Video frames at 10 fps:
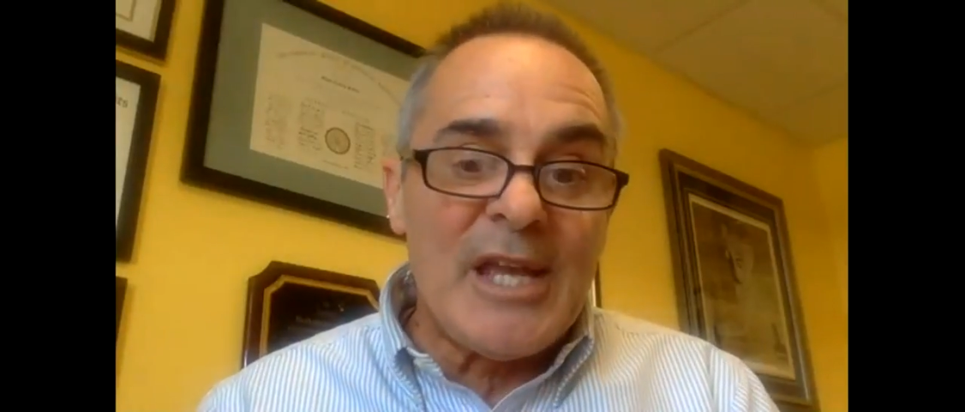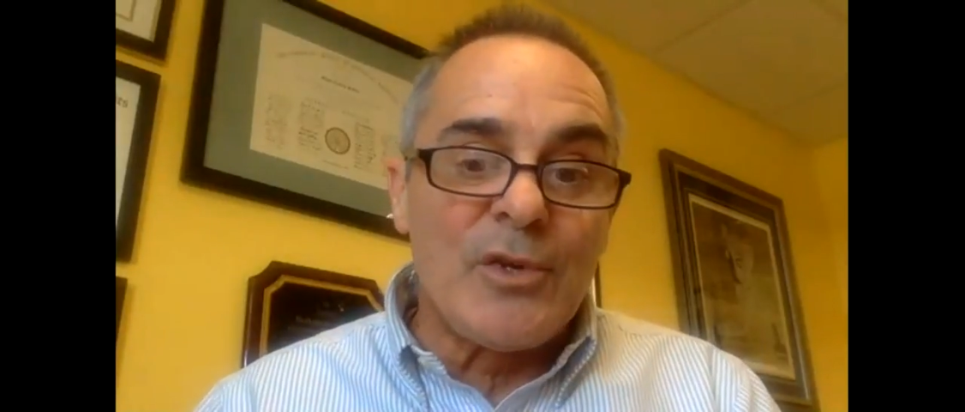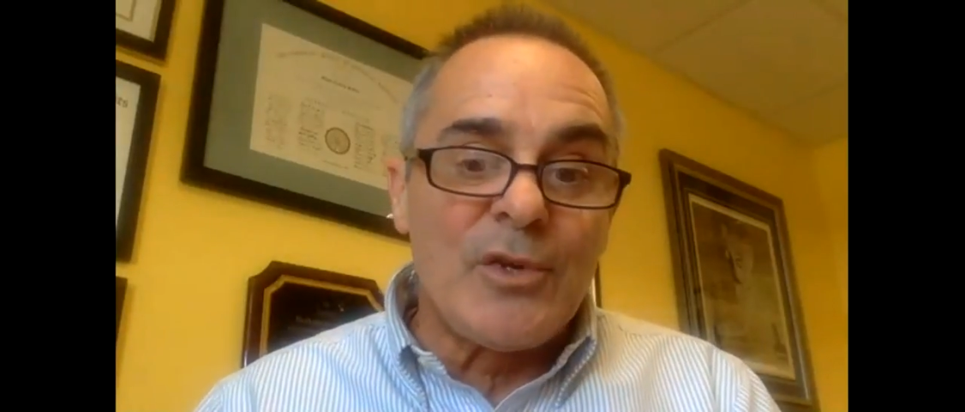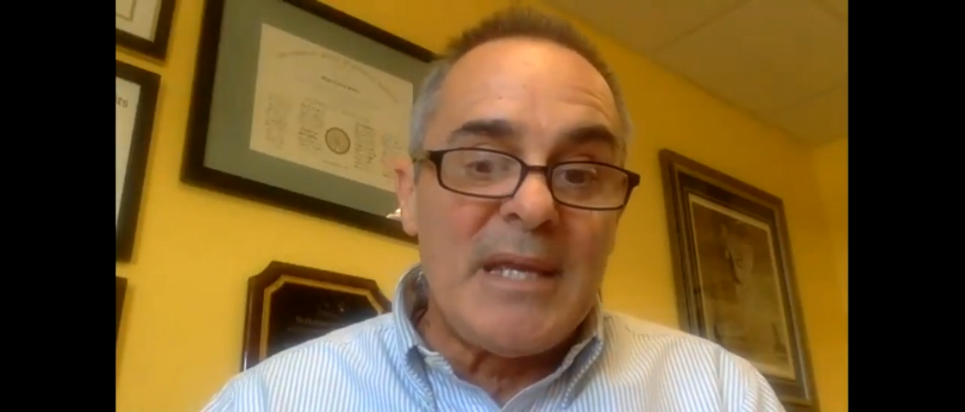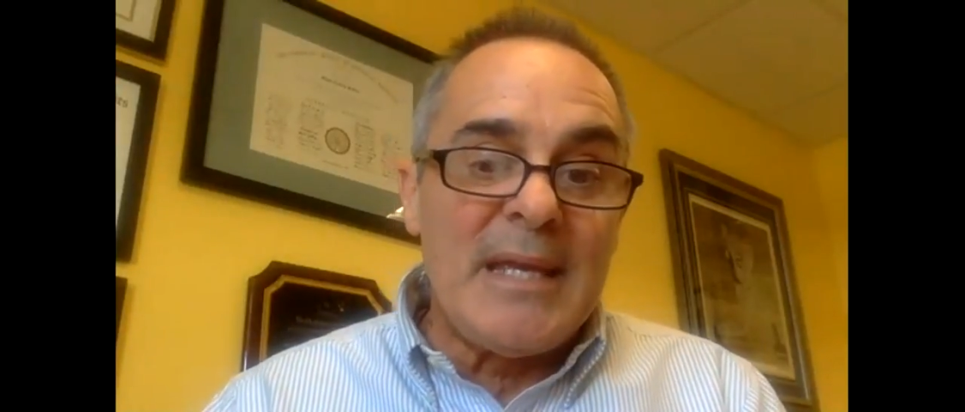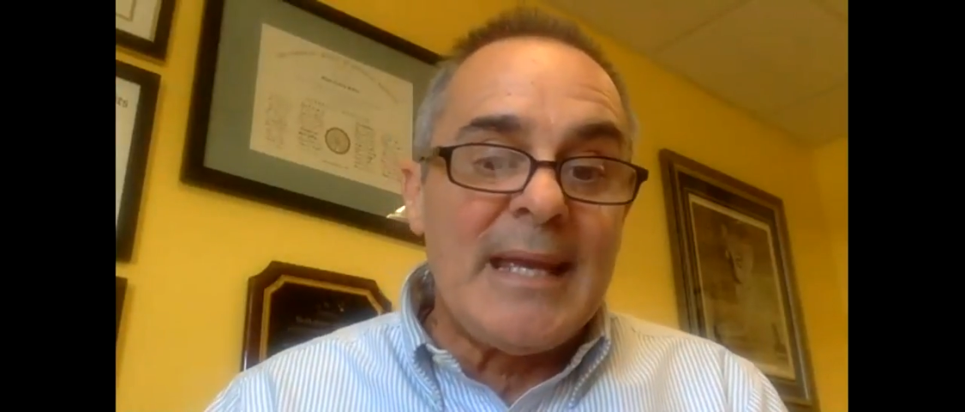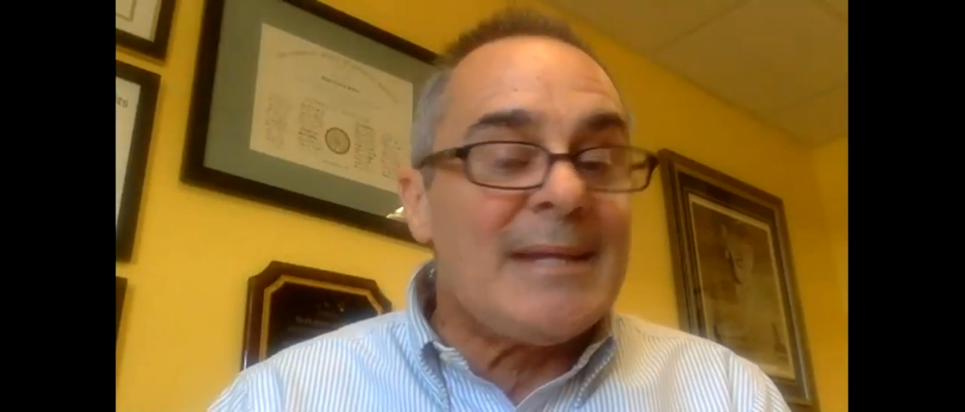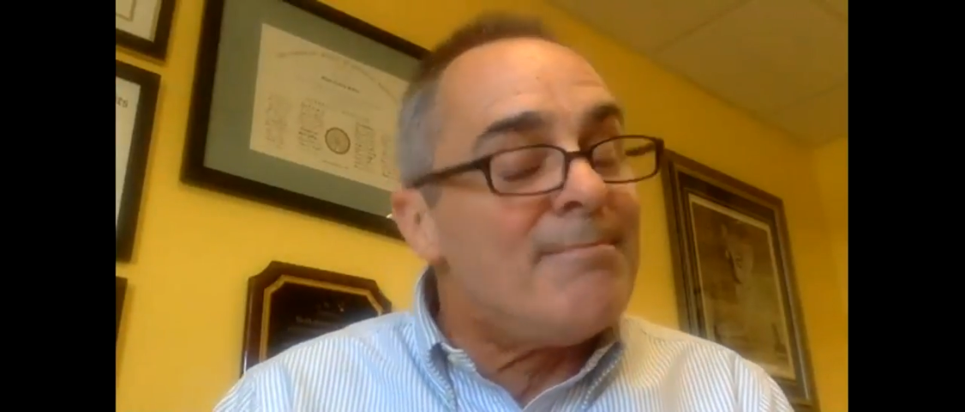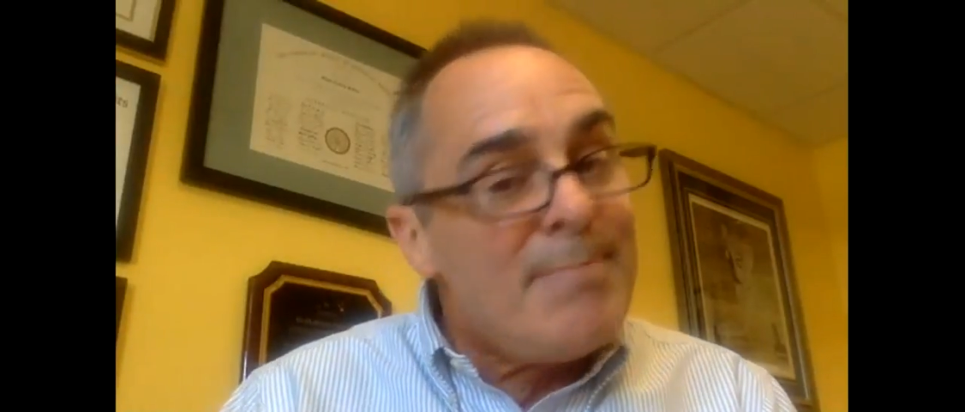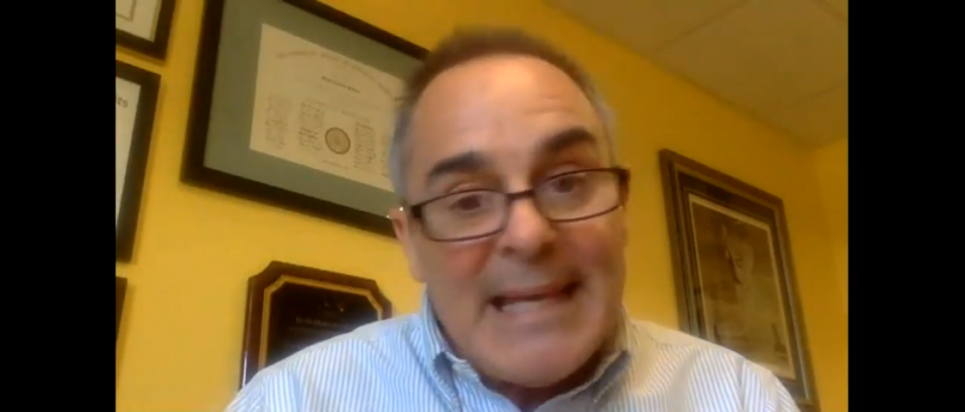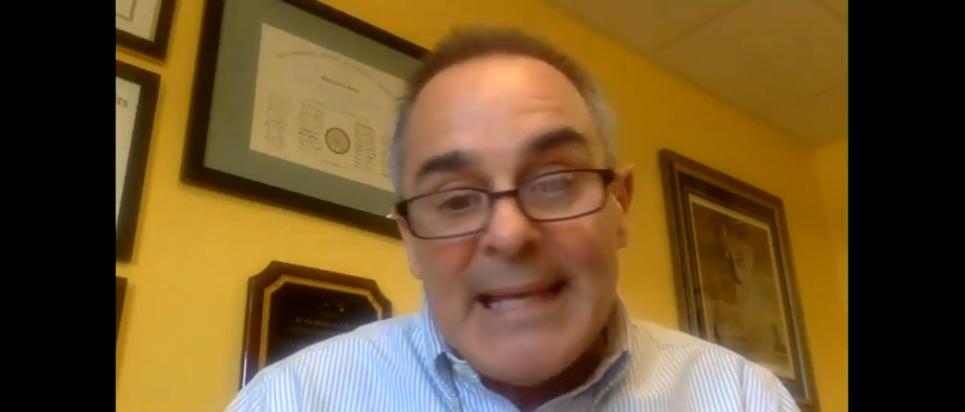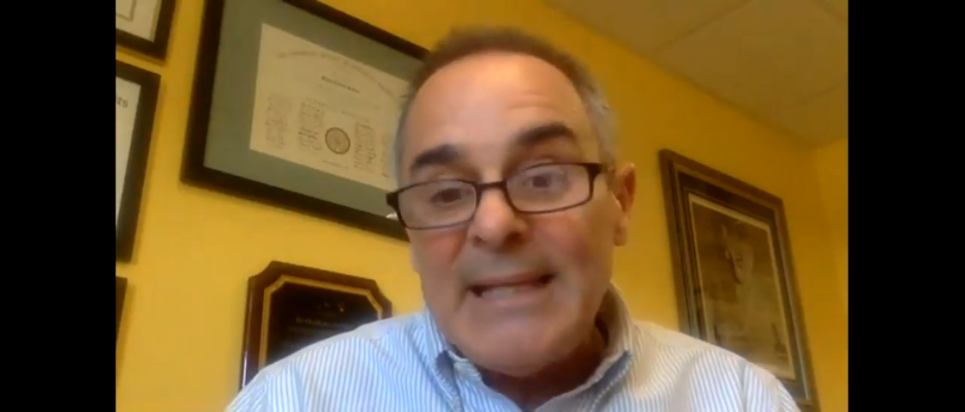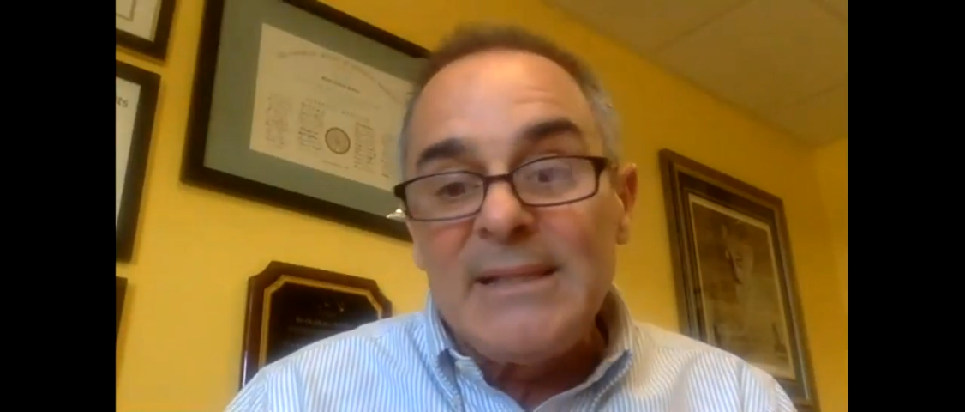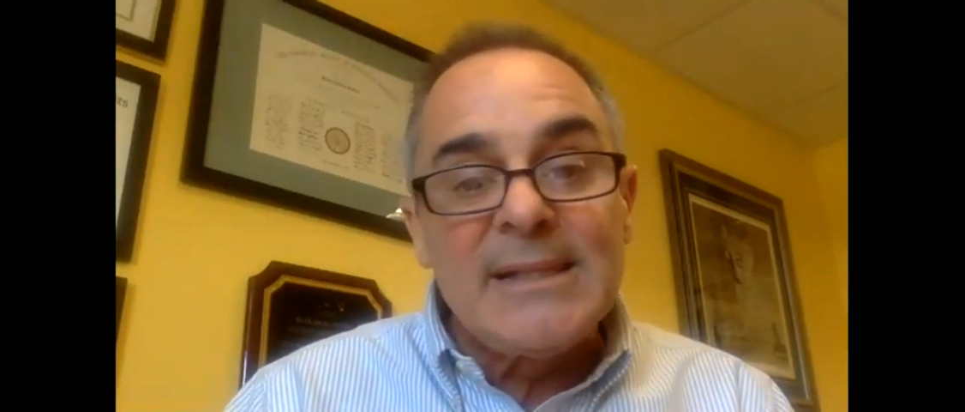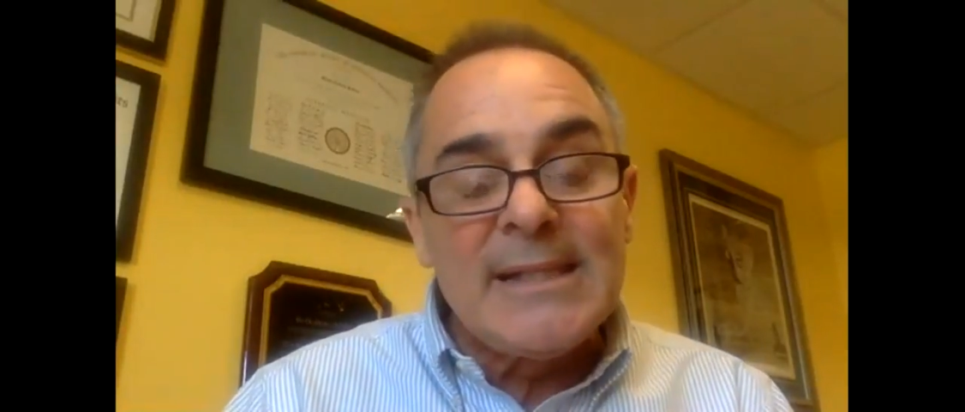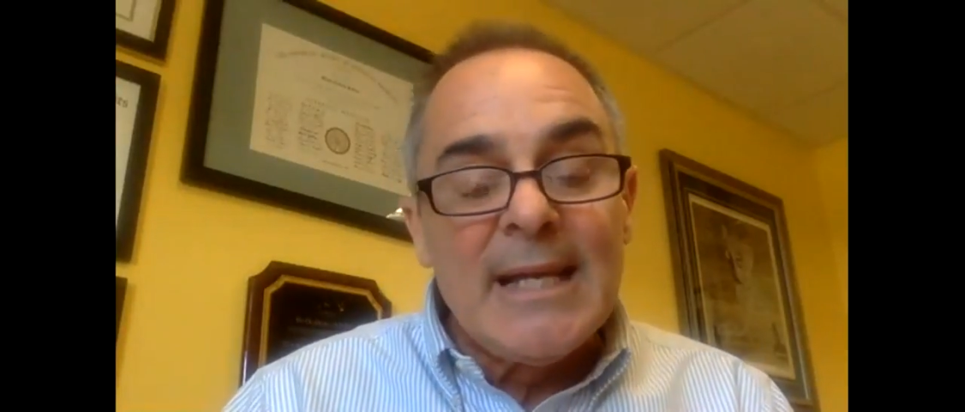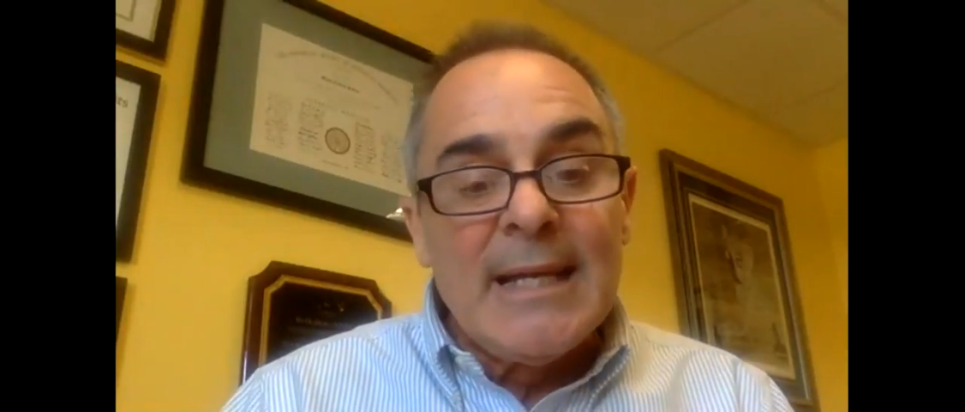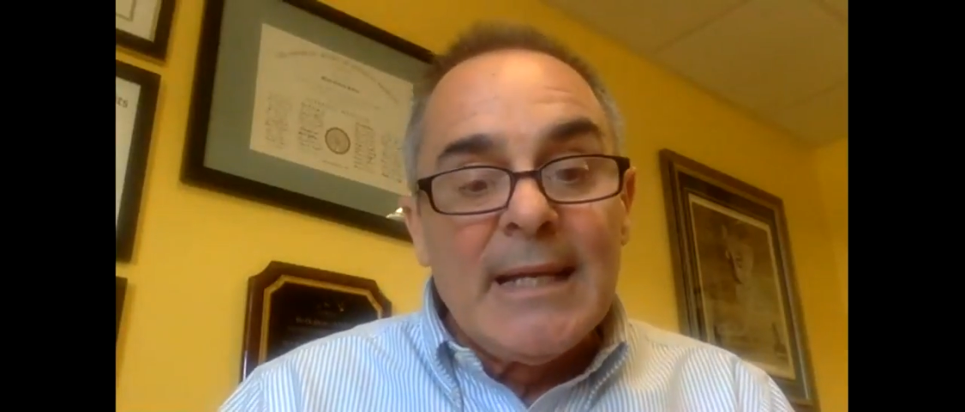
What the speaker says: it could be in beans,